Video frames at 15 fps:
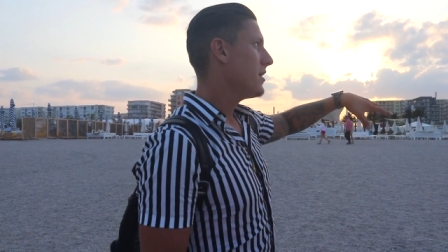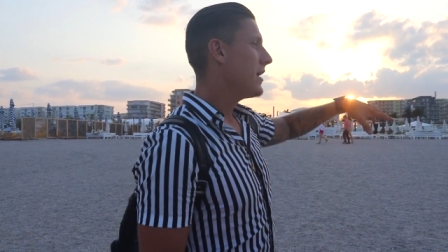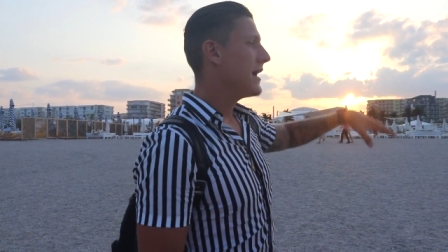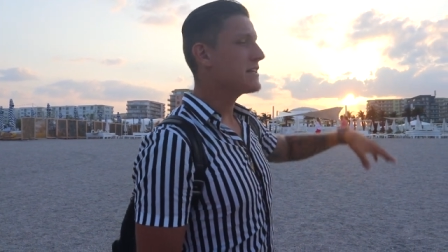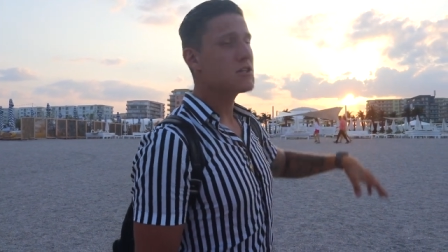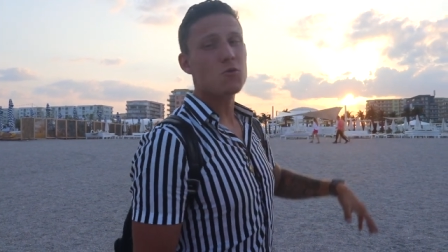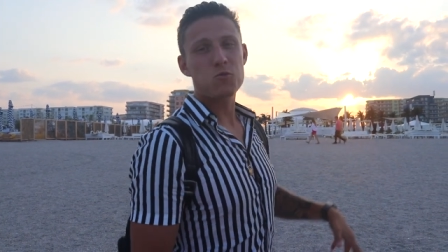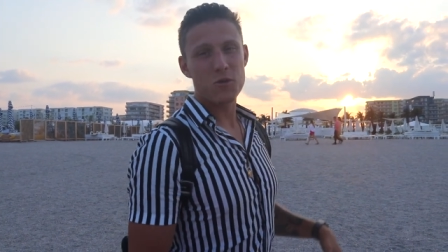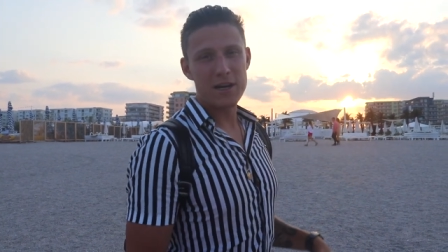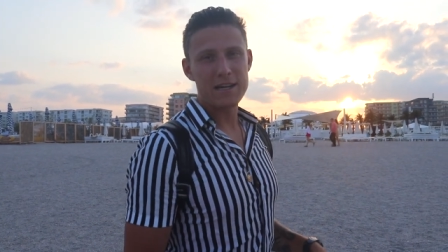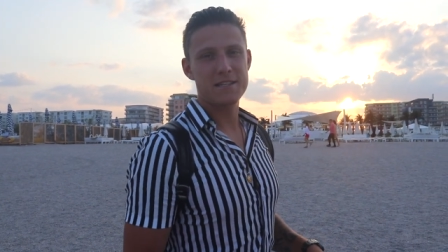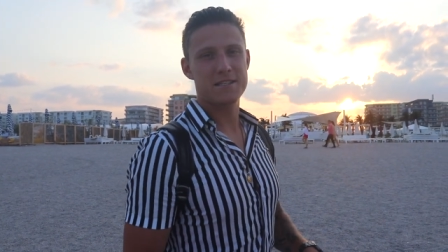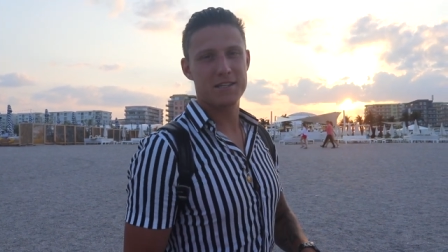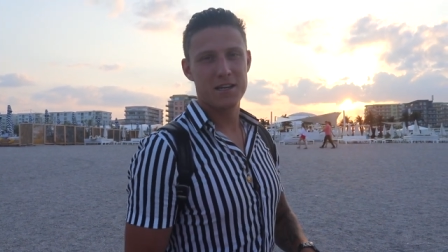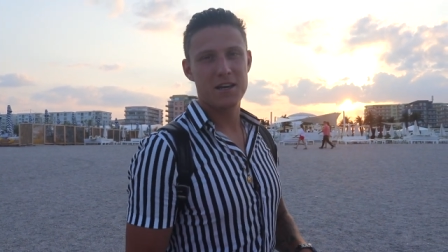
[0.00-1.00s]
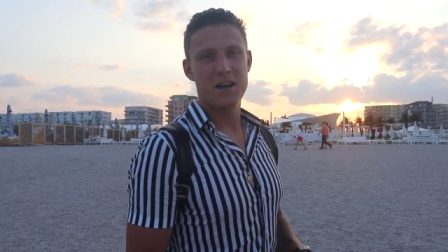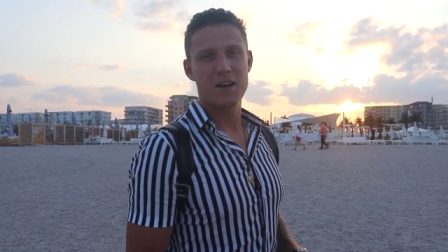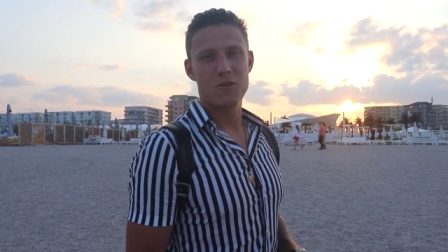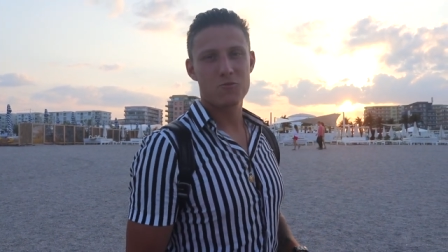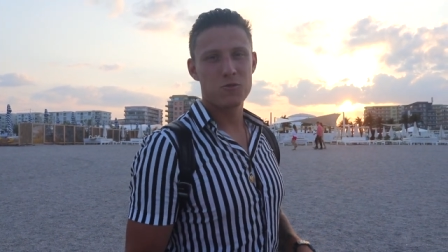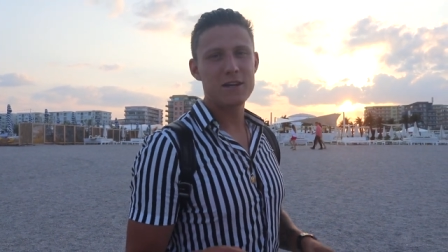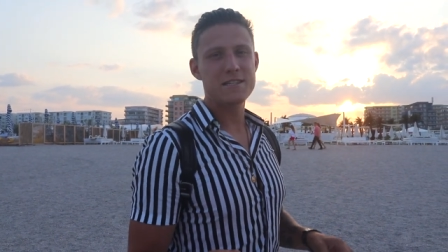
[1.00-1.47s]
It's a risk,
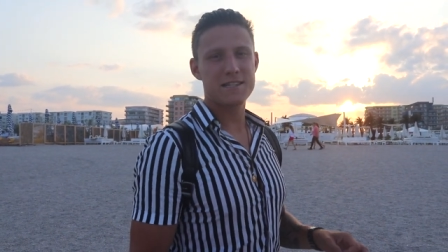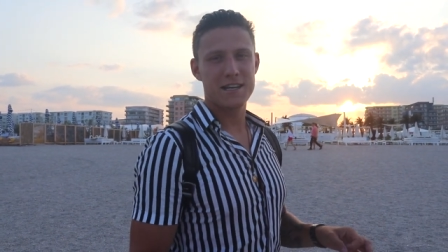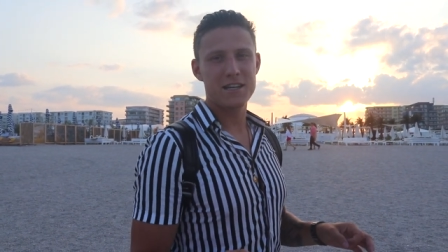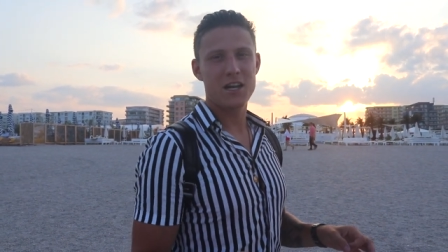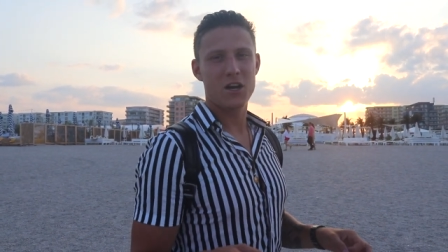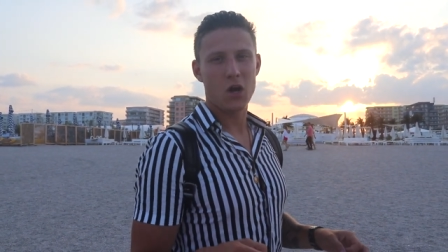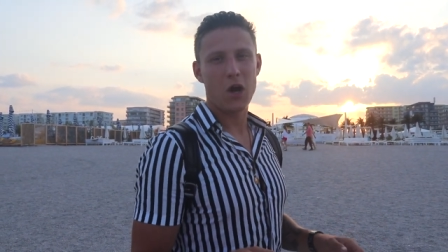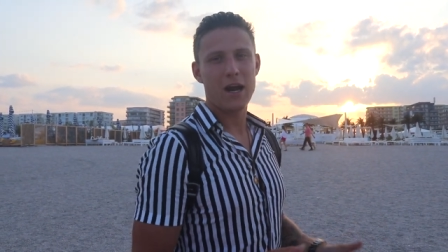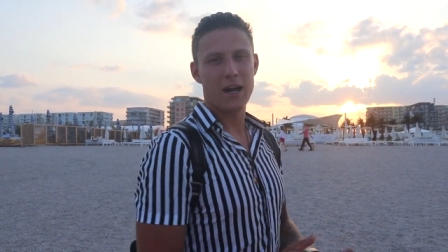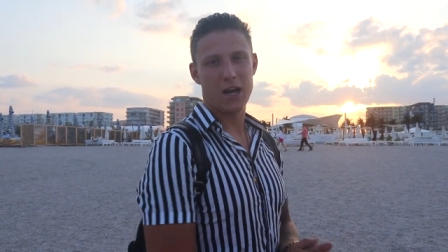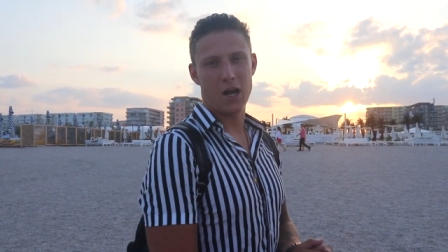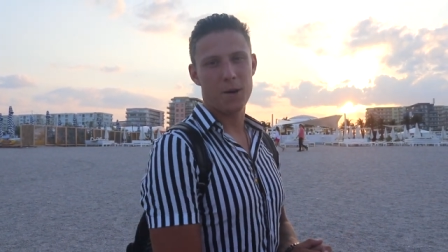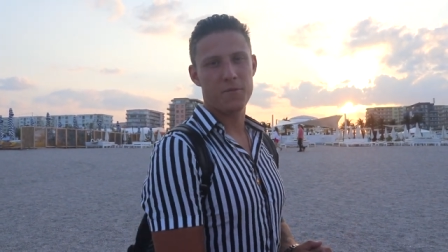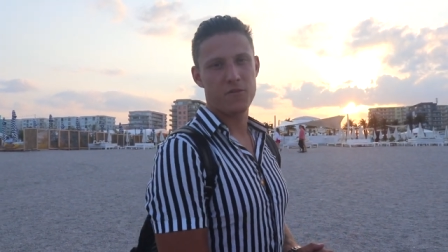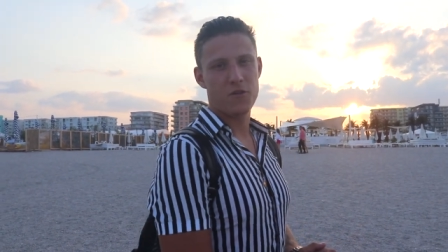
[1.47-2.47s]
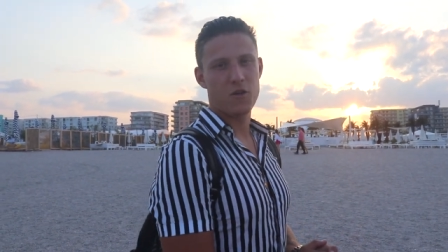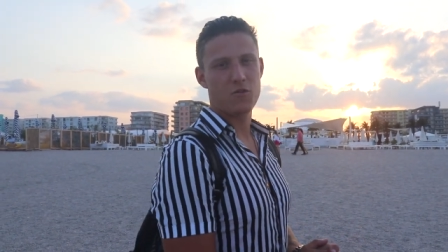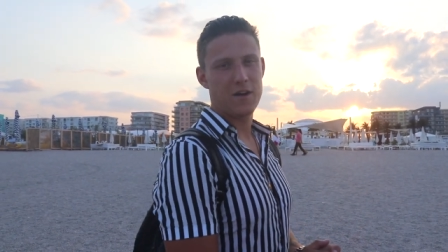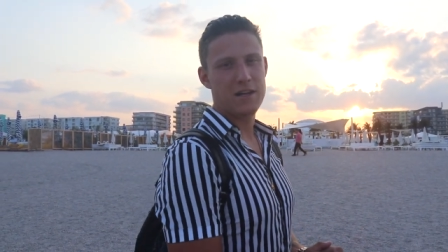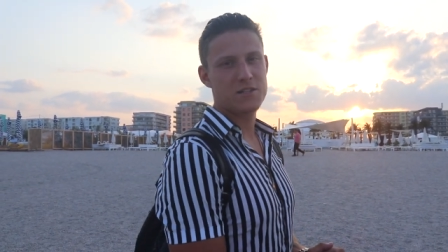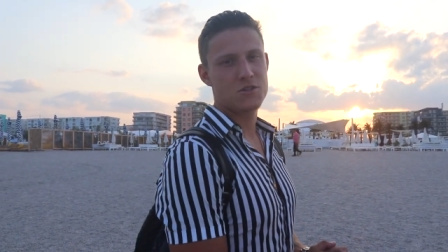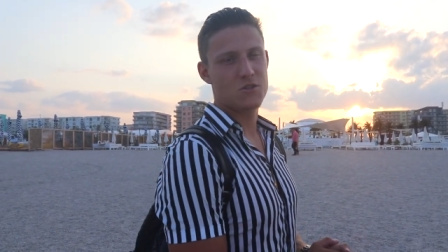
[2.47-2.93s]
risking a nightclub oh, for a
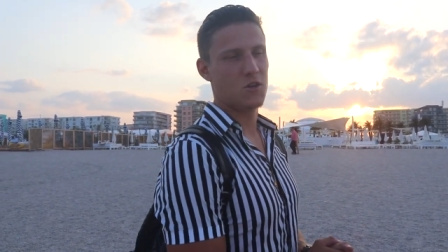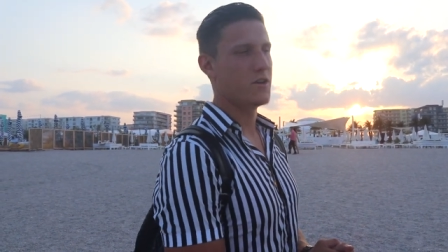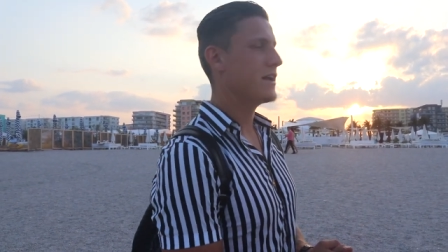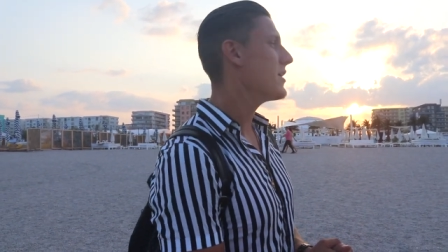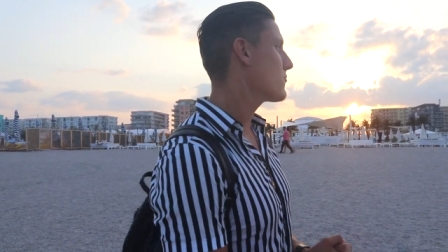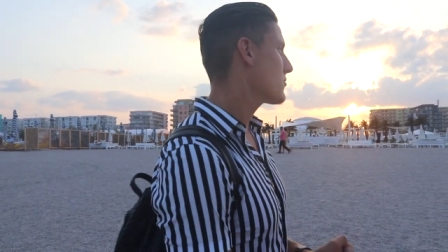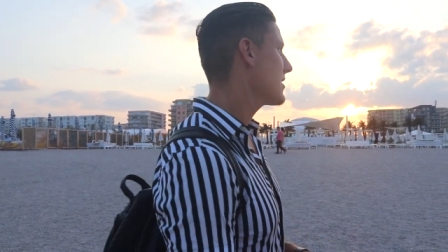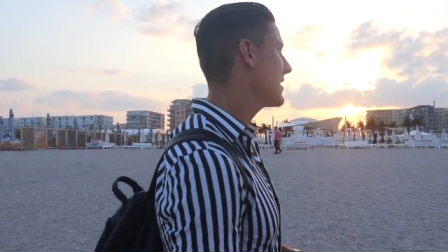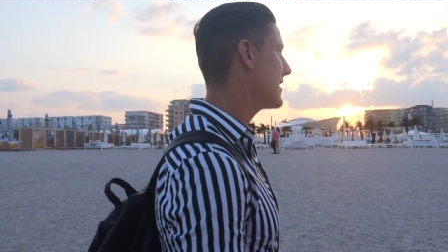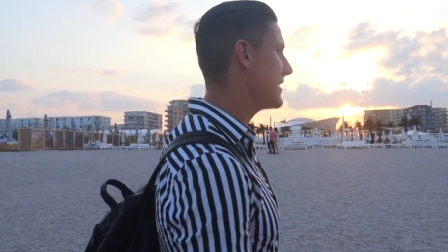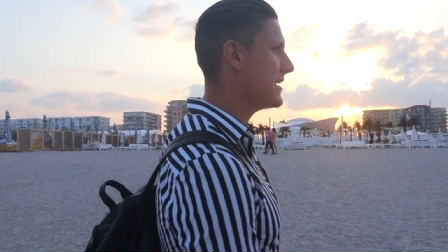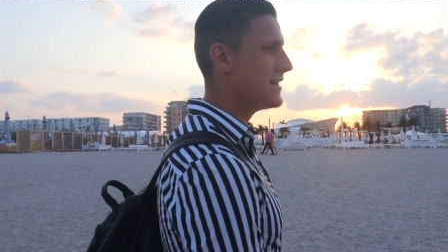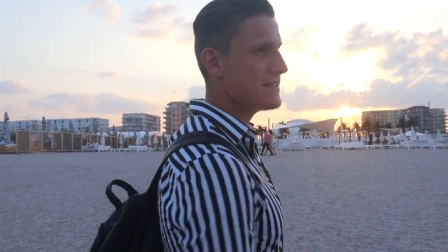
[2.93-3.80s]
restaurant. Is. It really Big is.